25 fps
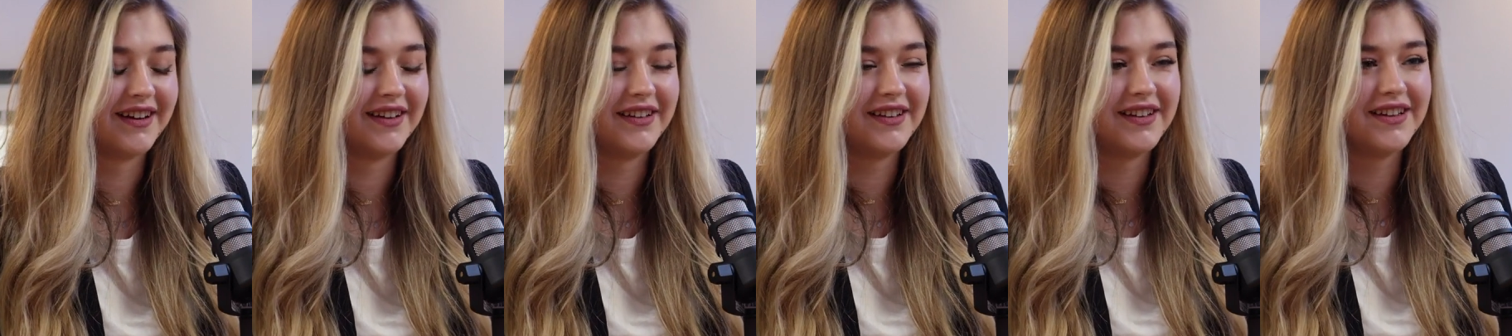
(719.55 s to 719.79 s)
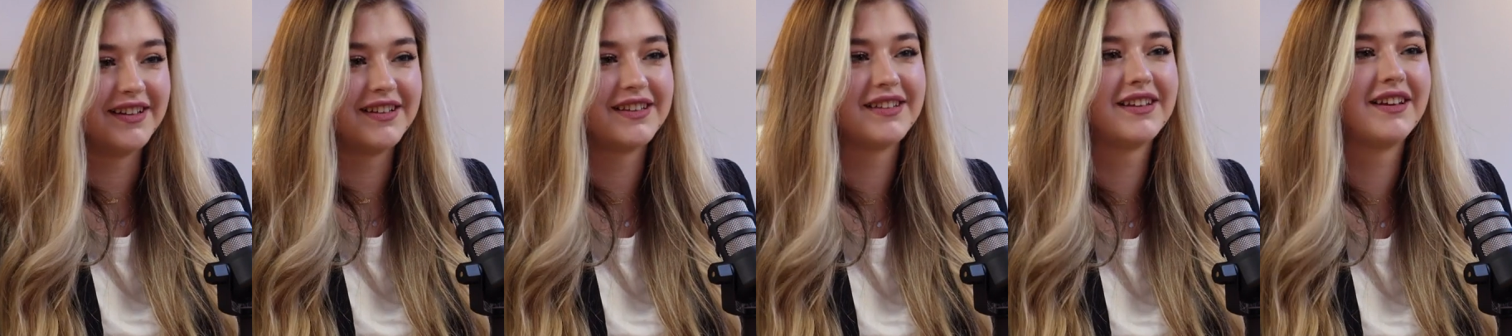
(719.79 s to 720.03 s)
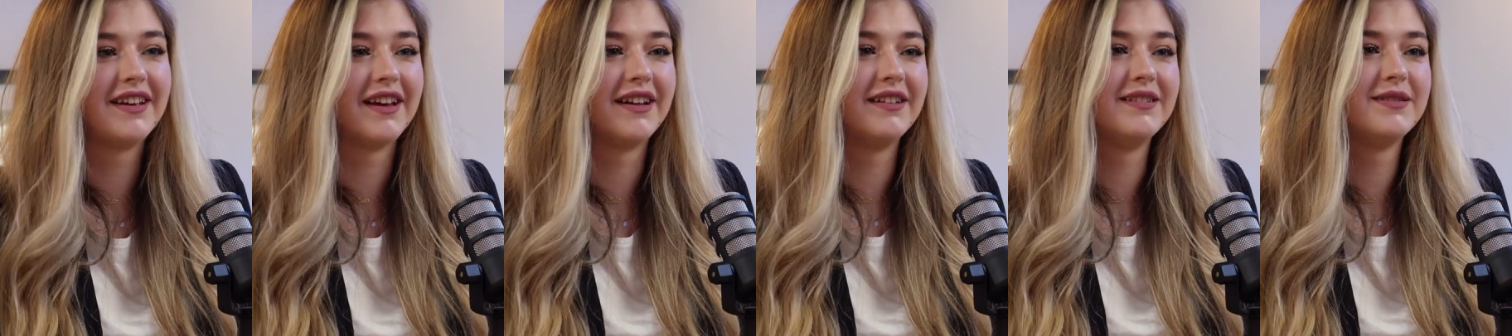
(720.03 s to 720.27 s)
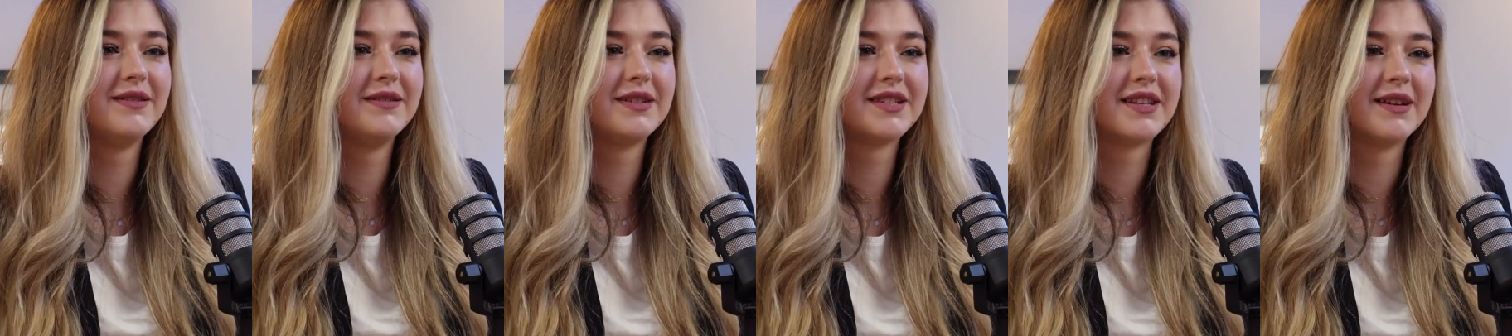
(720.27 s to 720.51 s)
it
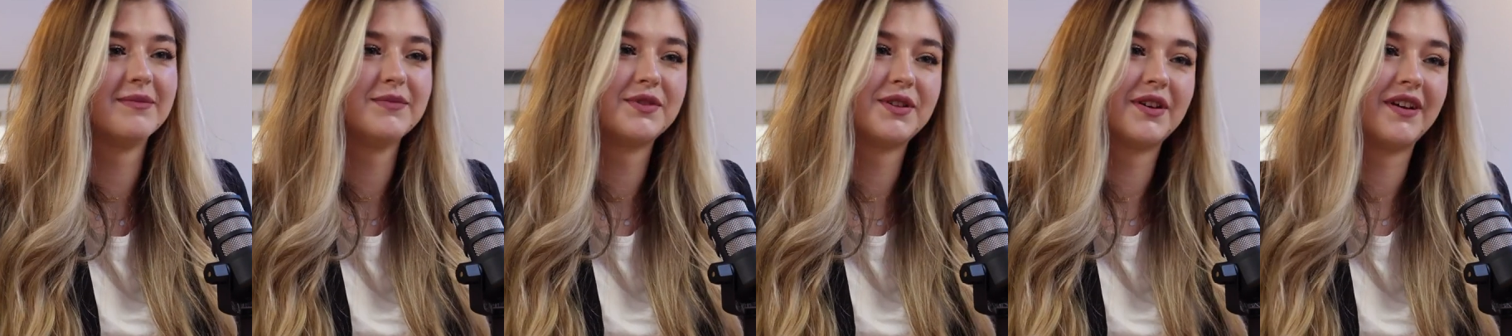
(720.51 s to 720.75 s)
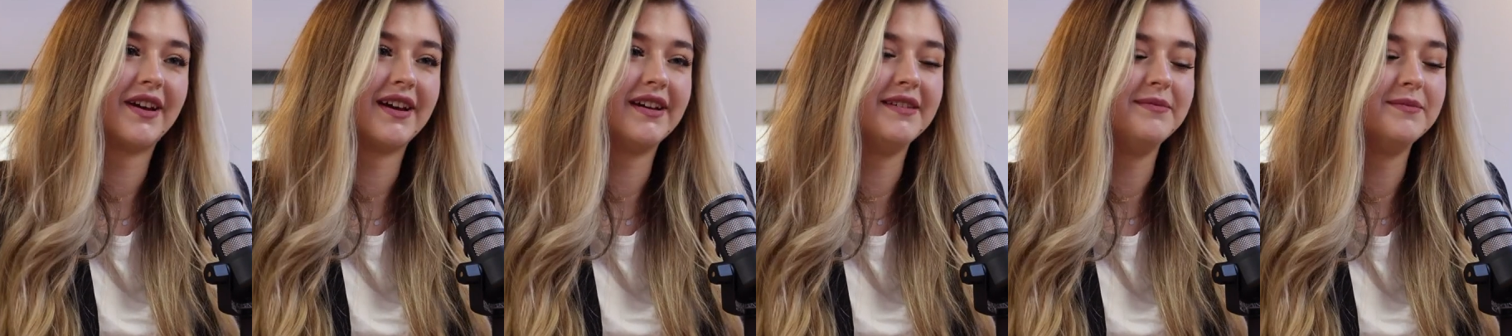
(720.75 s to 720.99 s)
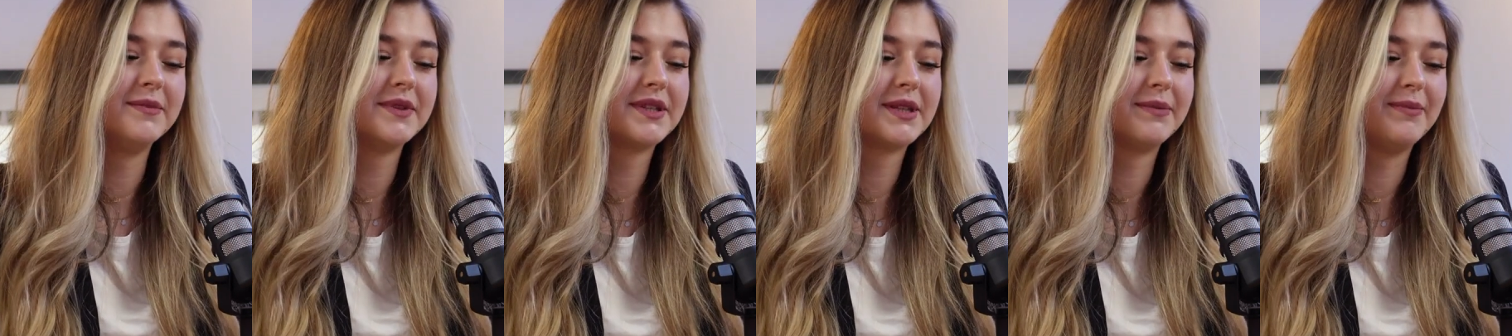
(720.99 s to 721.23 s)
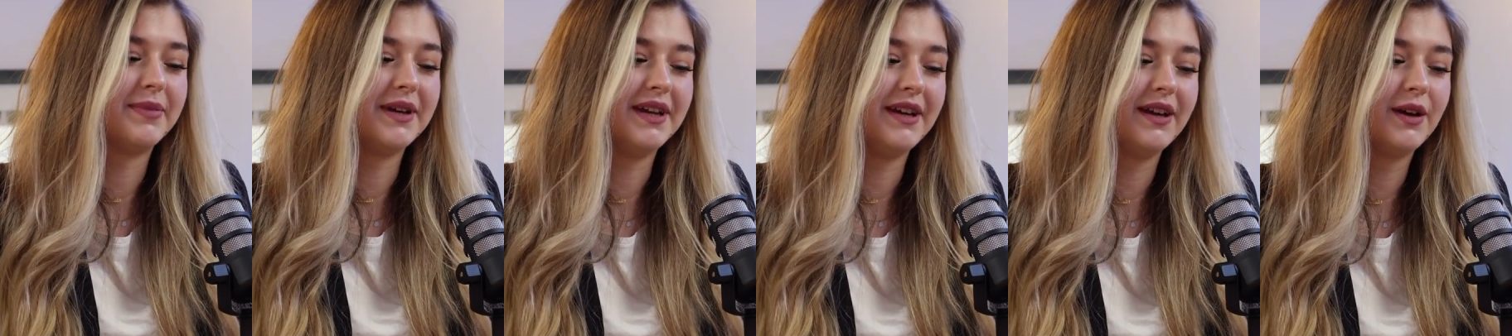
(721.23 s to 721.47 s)
can sometimes
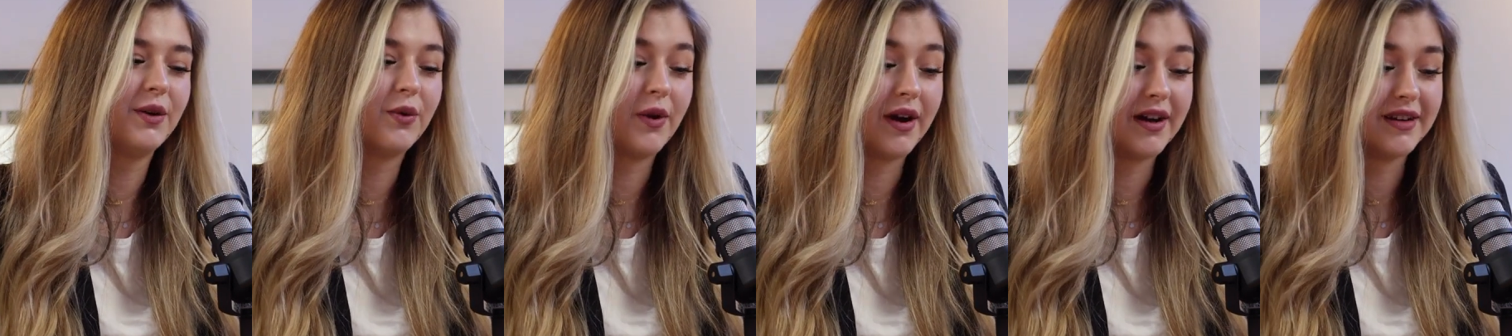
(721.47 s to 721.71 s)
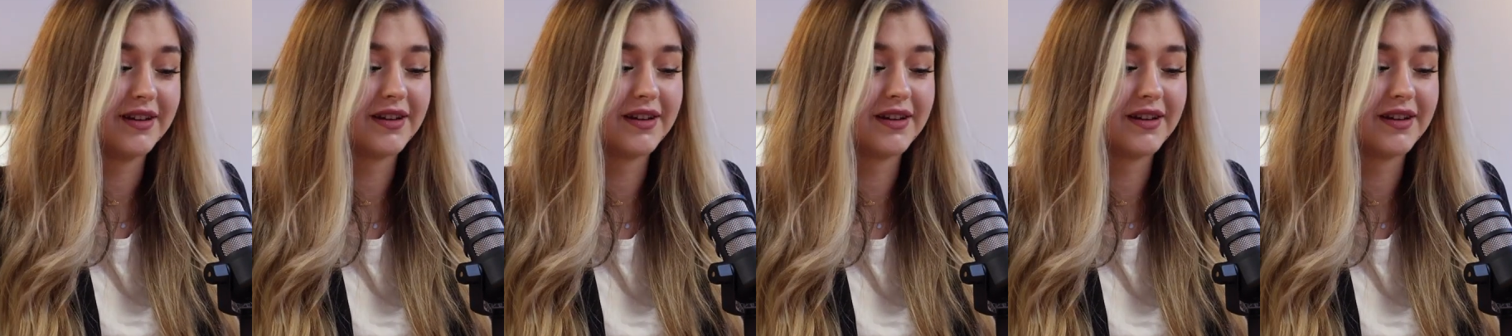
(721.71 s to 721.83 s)
be quite